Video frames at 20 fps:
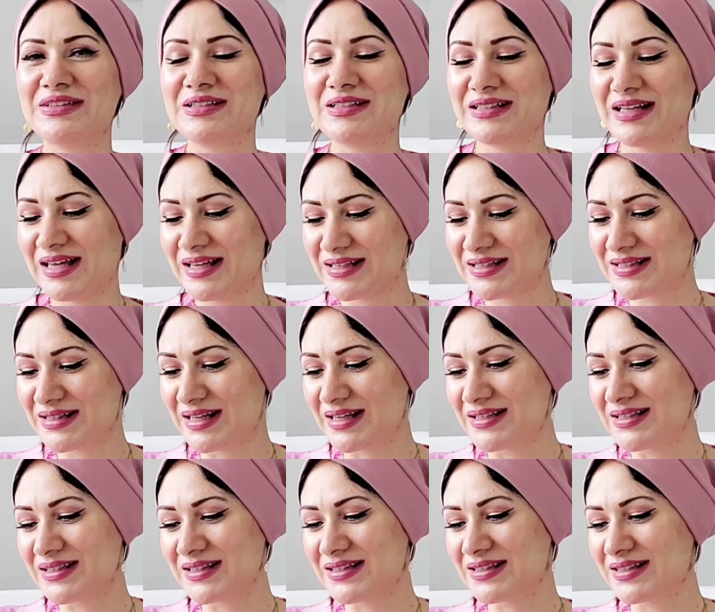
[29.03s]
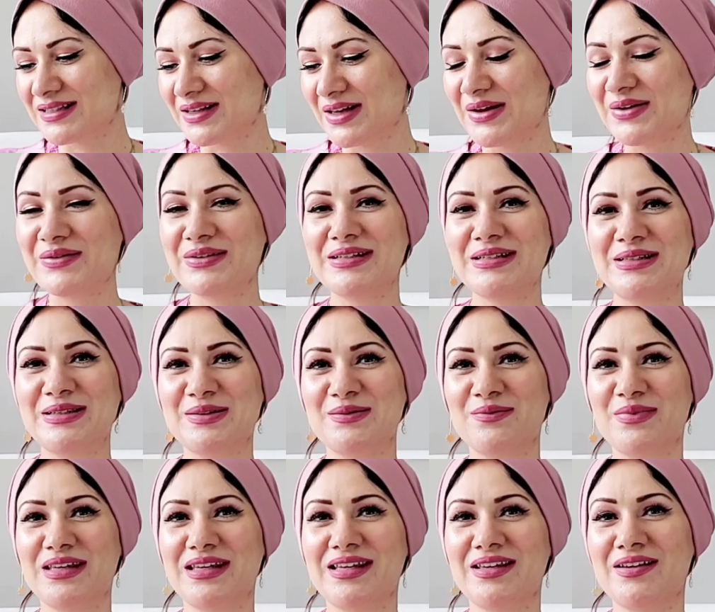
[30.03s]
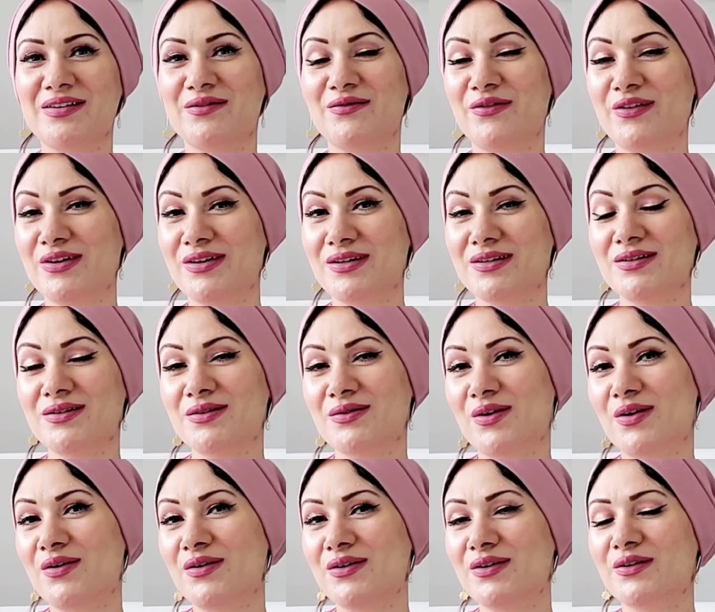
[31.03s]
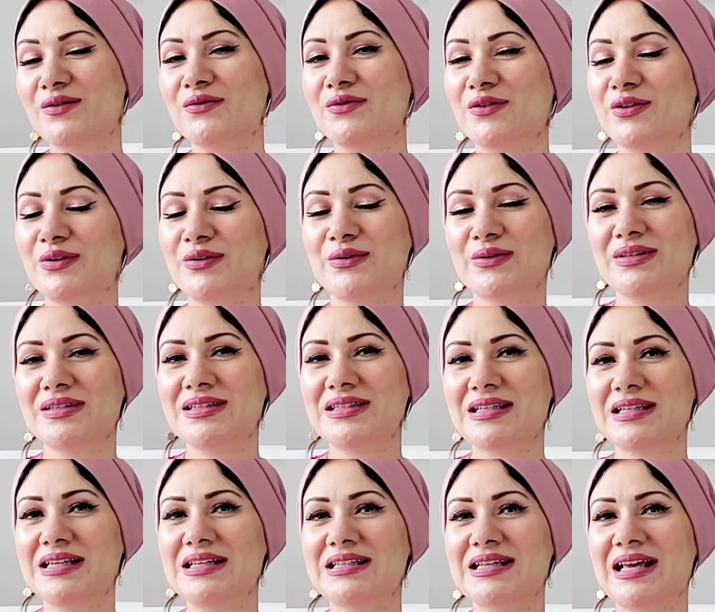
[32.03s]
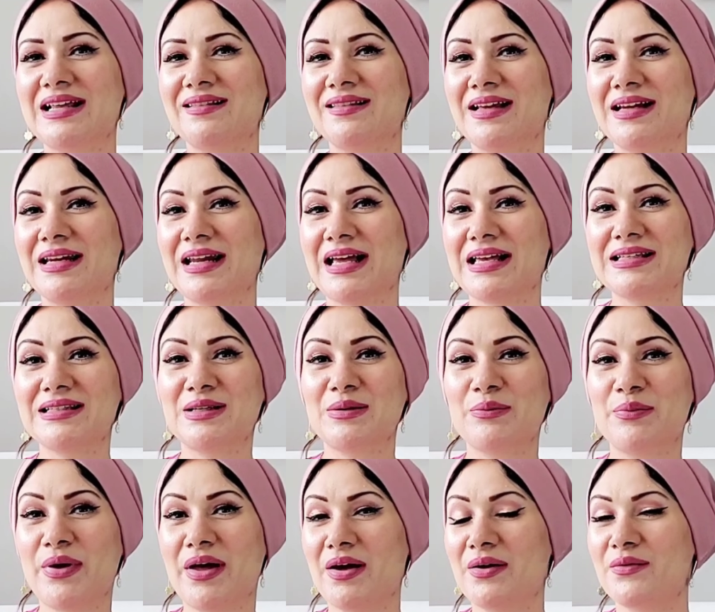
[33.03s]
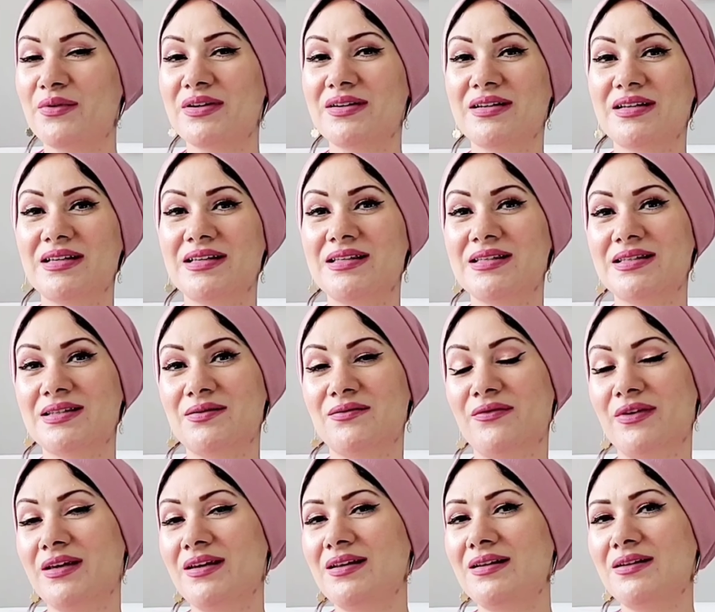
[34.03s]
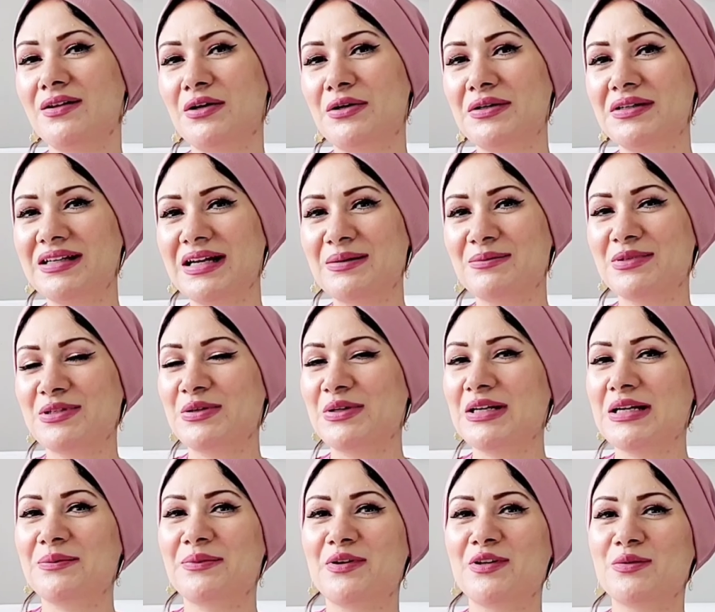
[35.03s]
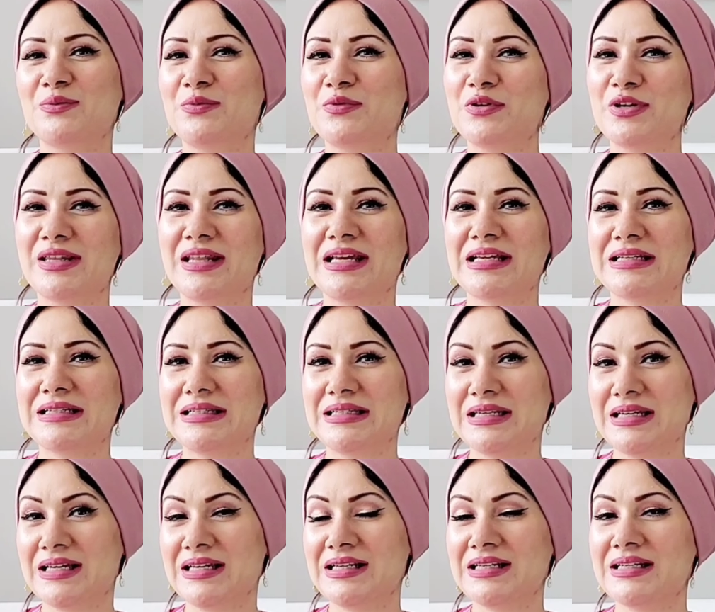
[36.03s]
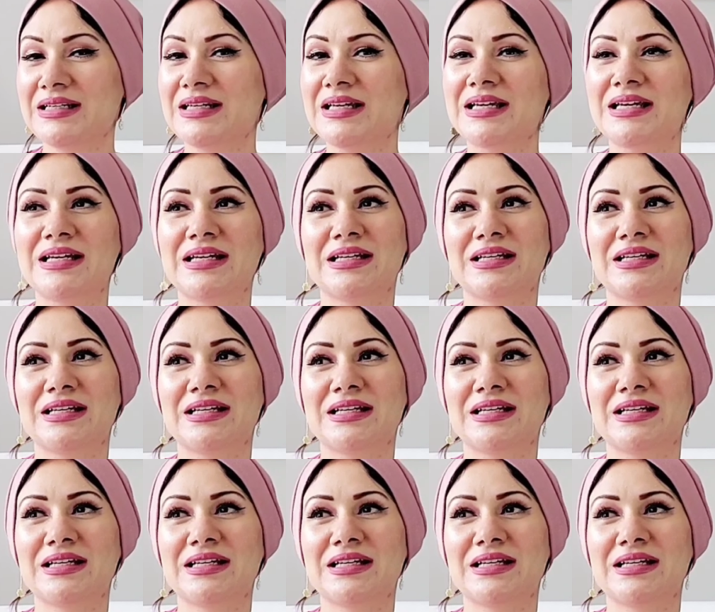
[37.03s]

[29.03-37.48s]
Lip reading: Today's list is going to be very strong fragrances and the lasting power is very long. I'm talking about more than 10